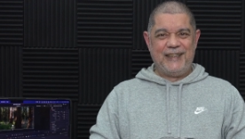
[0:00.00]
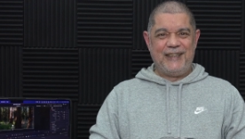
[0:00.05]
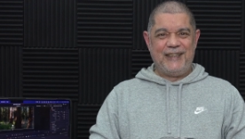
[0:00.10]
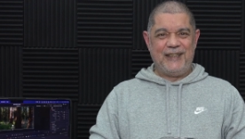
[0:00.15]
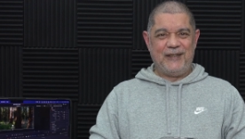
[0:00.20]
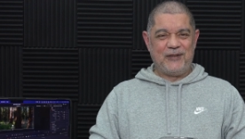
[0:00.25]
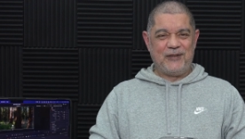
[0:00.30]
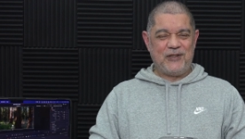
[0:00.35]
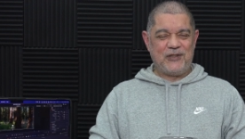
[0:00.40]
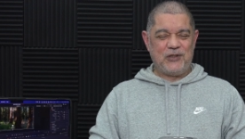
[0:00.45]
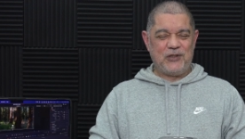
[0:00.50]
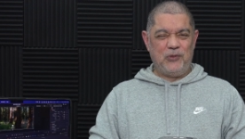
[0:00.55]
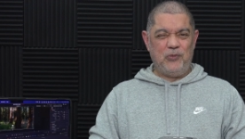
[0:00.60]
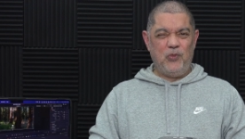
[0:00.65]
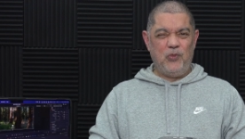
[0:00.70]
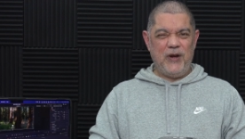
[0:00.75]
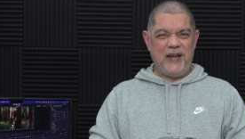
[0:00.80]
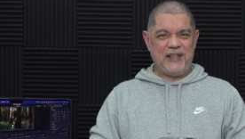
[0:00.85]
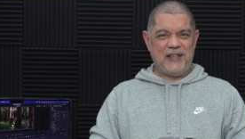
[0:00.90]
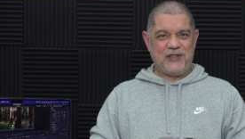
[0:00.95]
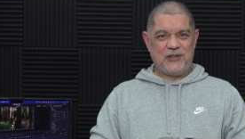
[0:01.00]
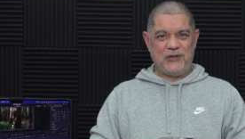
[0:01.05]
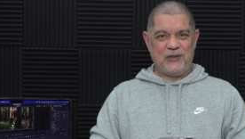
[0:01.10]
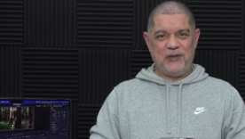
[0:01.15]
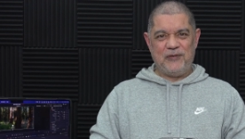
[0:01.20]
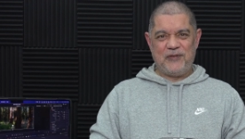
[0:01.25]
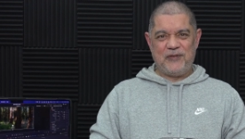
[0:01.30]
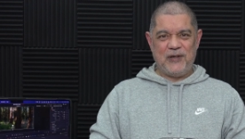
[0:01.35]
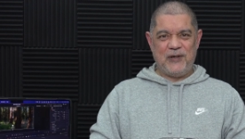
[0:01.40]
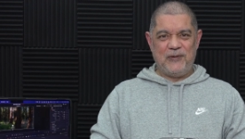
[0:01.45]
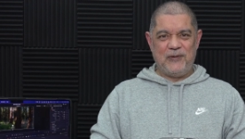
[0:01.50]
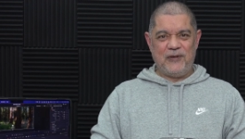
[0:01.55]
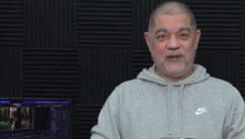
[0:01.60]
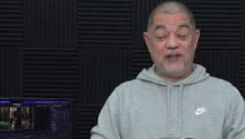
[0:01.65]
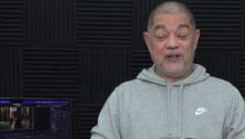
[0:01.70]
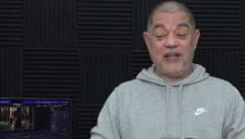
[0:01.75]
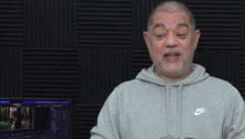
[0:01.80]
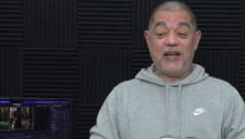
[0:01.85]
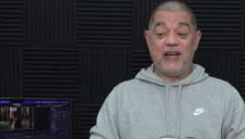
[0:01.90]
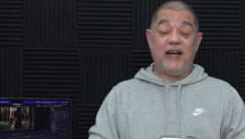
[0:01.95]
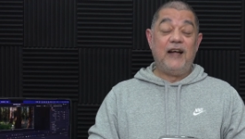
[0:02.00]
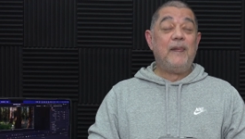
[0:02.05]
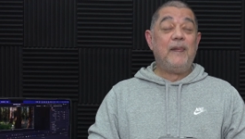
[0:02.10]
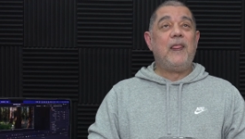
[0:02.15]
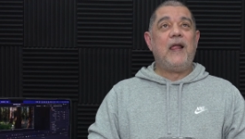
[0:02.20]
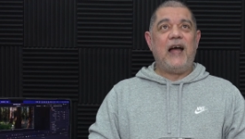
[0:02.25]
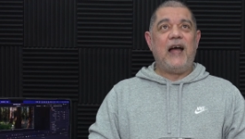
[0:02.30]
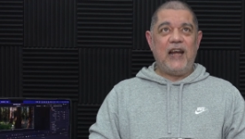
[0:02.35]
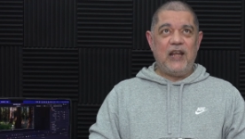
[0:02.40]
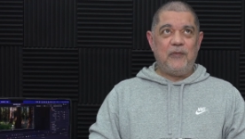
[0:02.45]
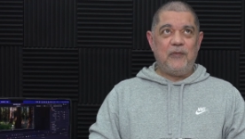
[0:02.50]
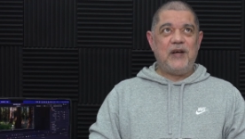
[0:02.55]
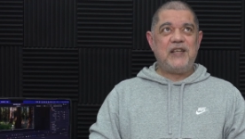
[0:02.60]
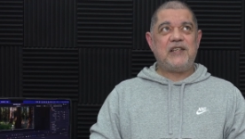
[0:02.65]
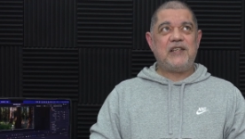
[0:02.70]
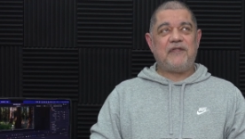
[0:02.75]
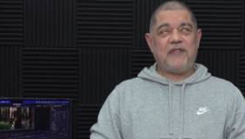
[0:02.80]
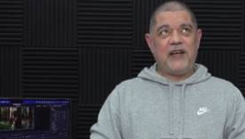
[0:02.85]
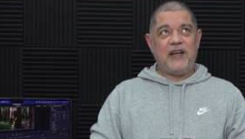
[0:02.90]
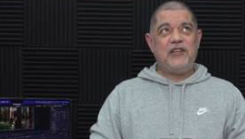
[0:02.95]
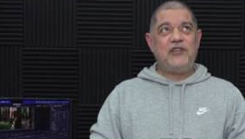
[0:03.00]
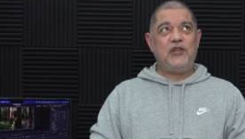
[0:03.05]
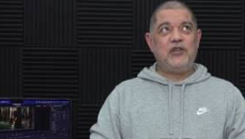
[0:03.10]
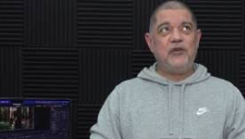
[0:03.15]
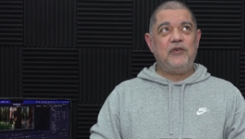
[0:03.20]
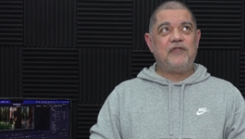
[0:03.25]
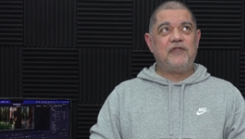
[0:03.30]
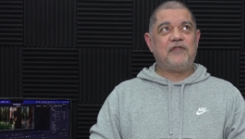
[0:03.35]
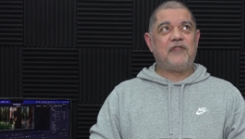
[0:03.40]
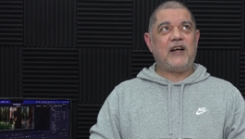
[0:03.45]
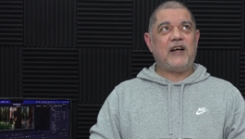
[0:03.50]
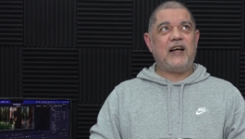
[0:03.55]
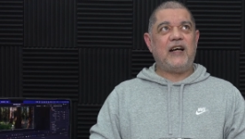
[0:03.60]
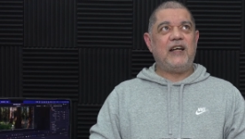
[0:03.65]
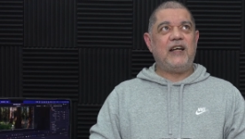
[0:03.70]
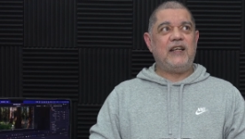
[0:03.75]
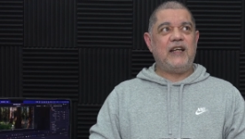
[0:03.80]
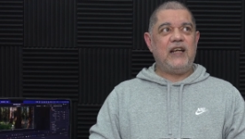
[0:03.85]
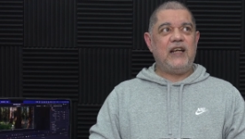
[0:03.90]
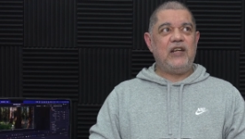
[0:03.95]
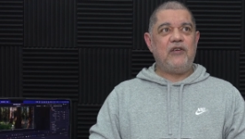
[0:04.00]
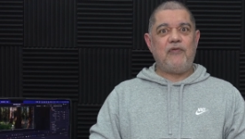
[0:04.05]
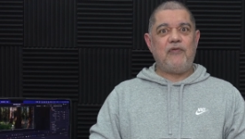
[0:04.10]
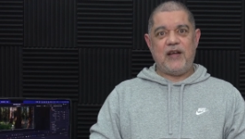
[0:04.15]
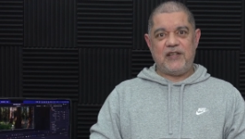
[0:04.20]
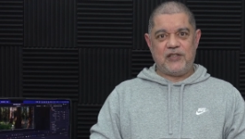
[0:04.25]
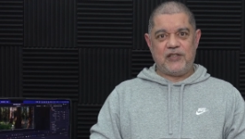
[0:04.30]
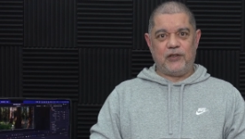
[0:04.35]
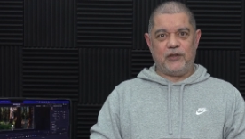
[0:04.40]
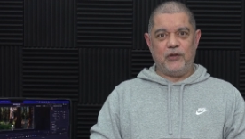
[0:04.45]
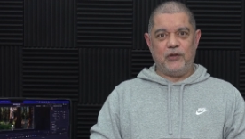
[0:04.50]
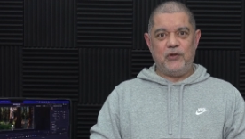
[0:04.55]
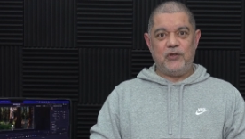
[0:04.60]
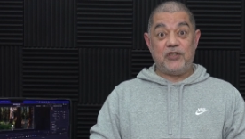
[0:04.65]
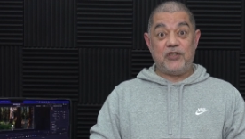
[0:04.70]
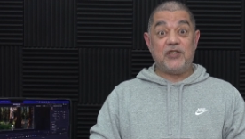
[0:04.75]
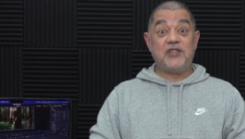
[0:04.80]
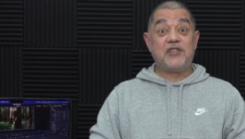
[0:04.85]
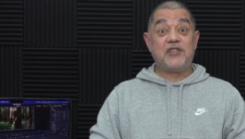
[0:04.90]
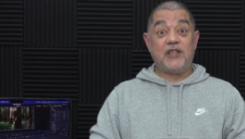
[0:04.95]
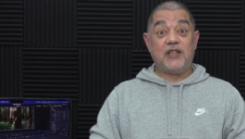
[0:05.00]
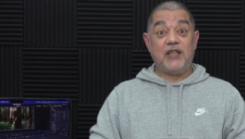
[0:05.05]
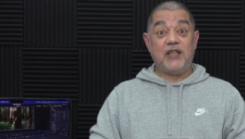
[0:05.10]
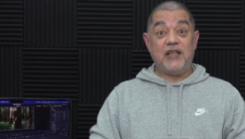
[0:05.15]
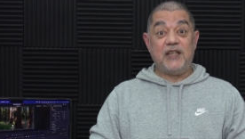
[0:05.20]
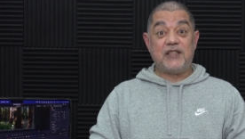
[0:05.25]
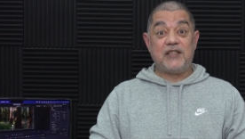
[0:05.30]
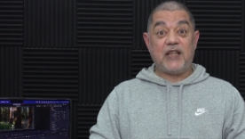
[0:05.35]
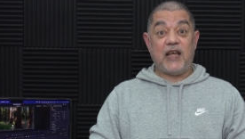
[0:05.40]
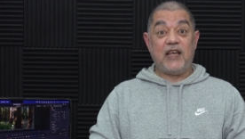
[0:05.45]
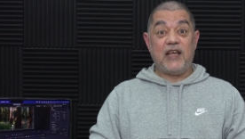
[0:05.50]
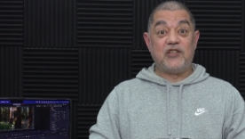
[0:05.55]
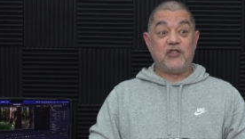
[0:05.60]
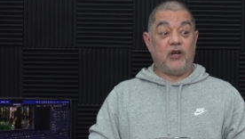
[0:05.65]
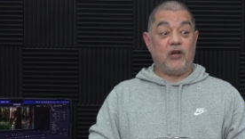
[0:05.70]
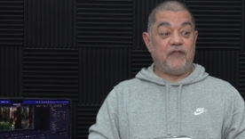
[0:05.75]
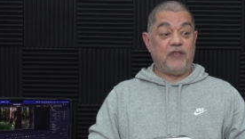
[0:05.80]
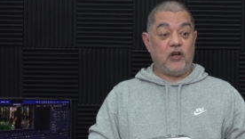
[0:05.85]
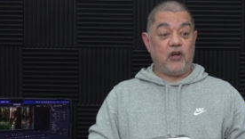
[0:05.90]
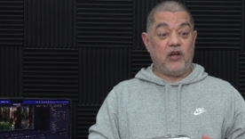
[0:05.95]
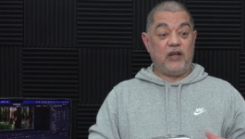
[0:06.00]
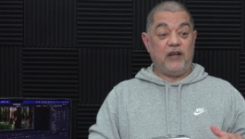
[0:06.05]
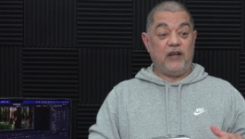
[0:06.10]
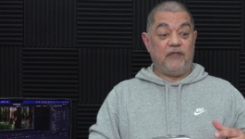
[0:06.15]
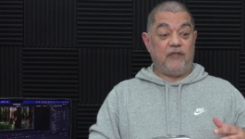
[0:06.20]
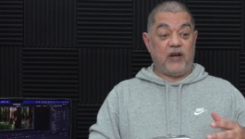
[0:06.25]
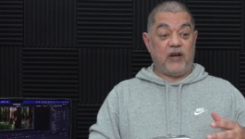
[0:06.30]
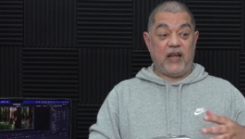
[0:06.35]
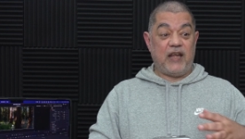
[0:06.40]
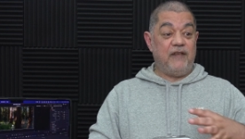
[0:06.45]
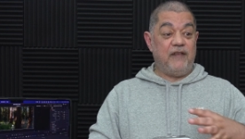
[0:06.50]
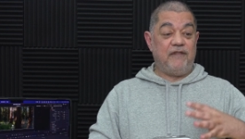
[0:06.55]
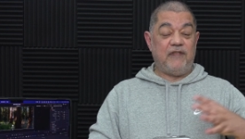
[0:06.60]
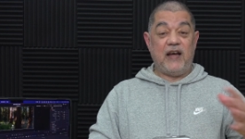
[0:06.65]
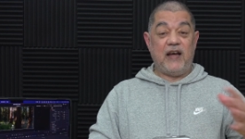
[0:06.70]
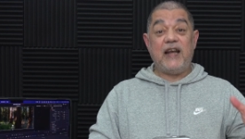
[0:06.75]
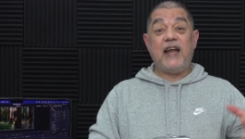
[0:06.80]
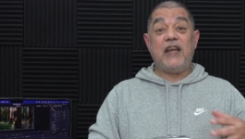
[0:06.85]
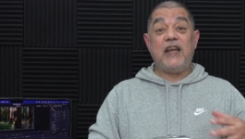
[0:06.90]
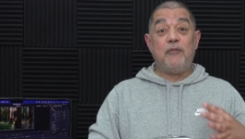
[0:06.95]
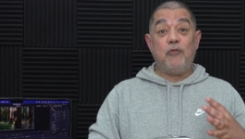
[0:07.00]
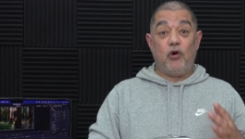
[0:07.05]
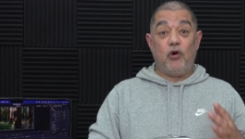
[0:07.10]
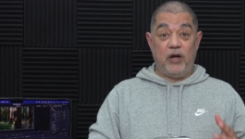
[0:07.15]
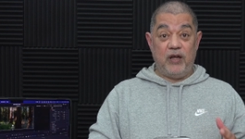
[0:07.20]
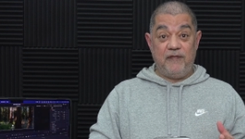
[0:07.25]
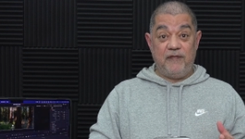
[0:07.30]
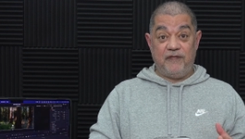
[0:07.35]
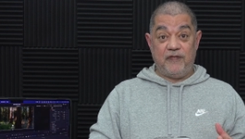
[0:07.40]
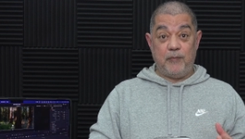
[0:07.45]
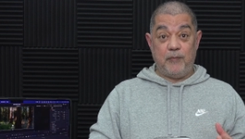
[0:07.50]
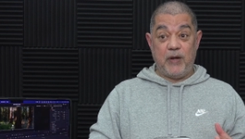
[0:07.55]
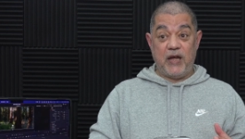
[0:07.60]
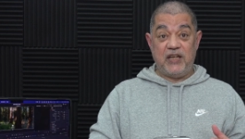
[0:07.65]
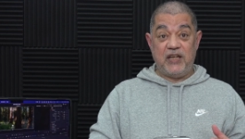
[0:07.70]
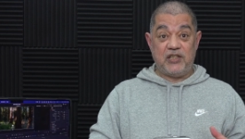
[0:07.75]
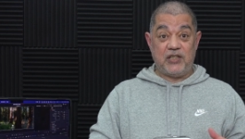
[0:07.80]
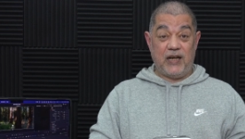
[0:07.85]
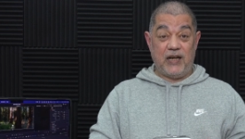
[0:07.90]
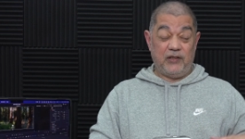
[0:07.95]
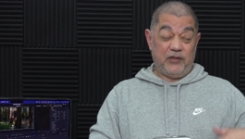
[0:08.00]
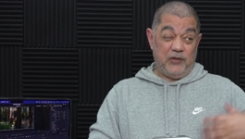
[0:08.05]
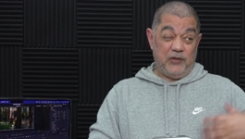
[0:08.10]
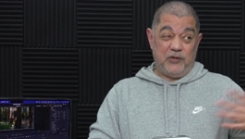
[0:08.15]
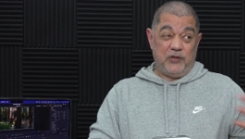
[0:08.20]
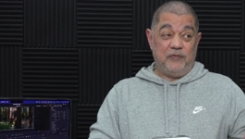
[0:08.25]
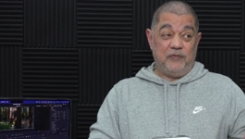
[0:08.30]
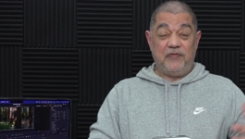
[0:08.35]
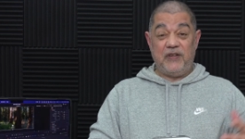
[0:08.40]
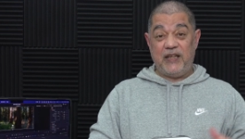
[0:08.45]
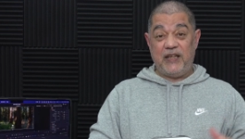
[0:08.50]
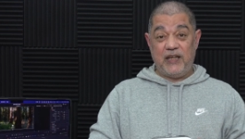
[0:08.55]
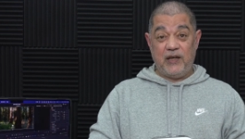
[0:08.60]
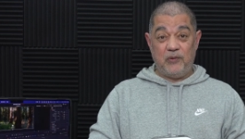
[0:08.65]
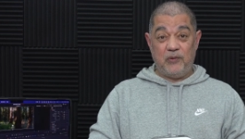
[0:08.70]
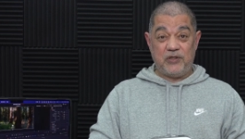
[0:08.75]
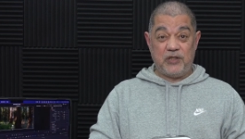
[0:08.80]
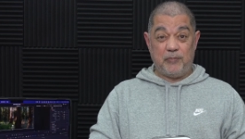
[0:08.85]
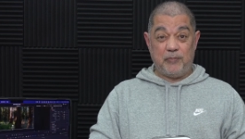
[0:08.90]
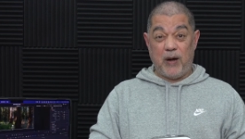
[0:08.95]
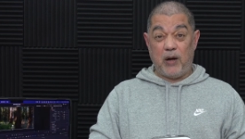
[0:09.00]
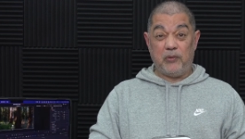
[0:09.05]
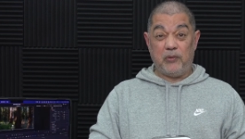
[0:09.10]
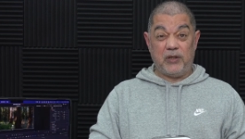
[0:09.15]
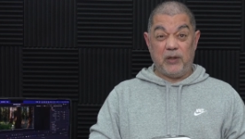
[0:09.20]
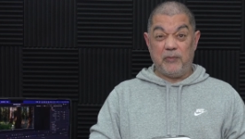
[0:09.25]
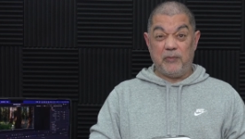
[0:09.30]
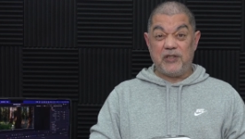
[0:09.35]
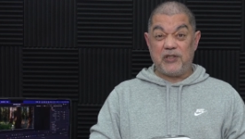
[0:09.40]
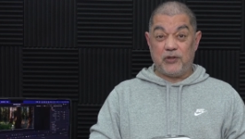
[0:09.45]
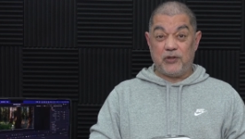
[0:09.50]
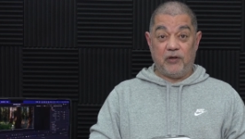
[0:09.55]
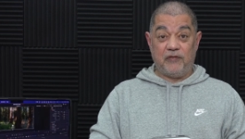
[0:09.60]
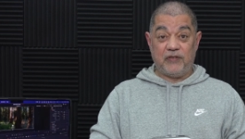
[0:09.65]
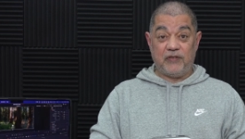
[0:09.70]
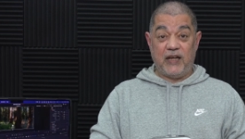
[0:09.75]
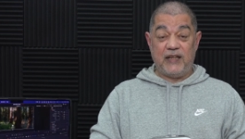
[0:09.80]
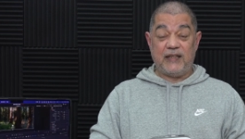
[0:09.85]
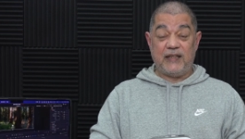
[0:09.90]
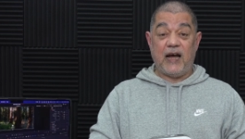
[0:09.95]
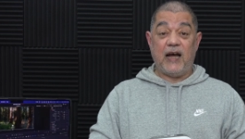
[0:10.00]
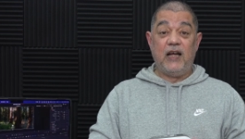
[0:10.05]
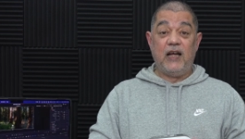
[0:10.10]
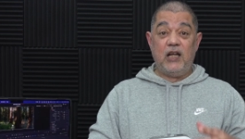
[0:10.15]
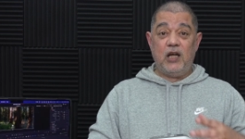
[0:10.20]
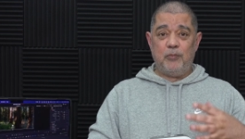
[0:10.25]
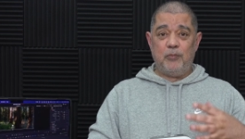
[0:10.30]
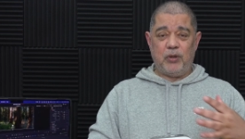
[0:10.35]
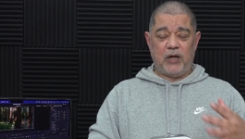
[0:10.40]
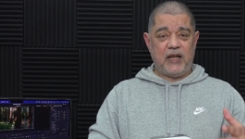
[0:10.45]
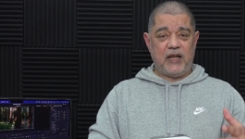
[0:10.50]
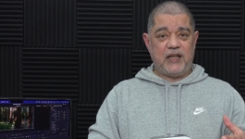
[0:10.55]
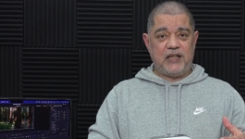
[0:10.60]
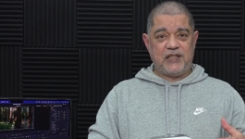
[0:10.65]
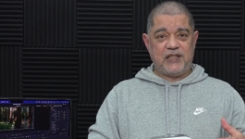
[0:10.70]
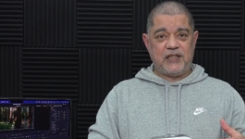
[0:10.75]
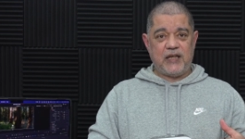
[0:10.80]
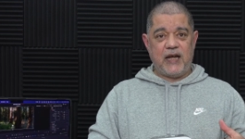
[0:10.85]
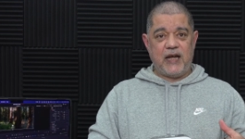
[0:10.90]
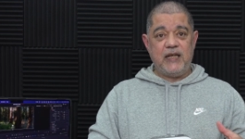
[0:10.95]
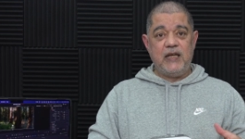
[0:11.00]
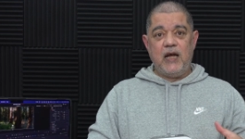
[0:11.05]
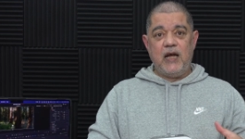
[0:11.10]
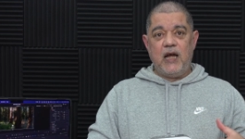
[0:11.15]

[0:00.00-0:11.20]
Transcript: you know, there's some weird stuff going on here. Anyways, if I do find any resolutions to these things or if, I, if I can find any more information, I'll do some videos about them and stuff like that. But like I say,